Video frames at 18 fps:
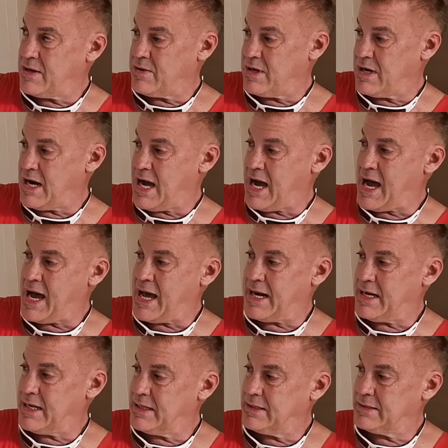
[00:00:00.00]
they were
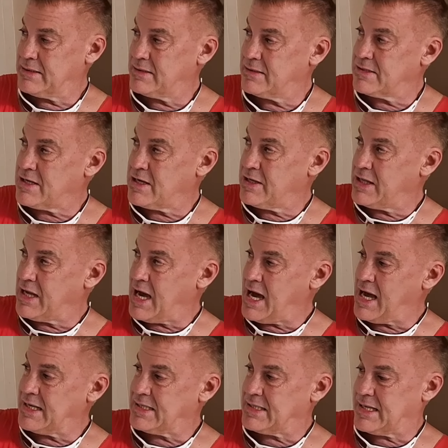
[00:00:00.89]
hot on the
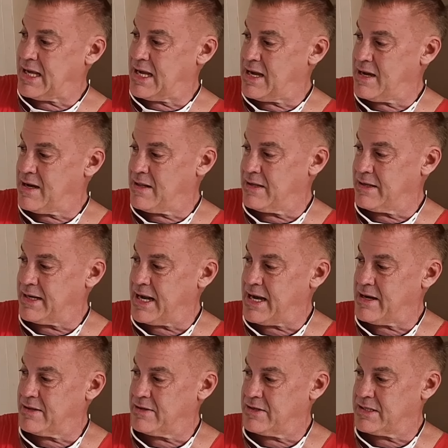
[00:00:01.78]
hot scale, and
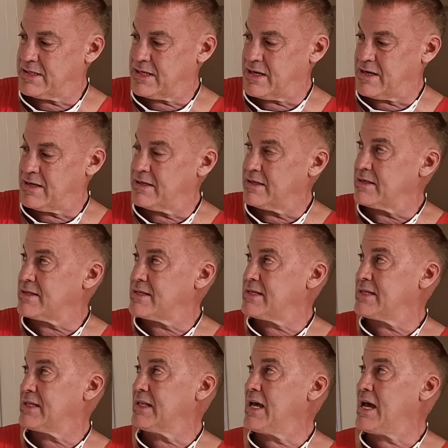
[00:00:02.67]
now they're starting to
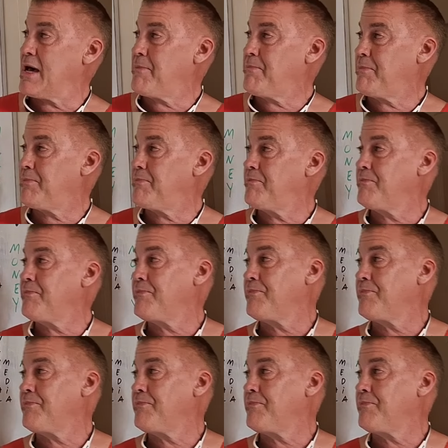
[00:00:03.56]
slip.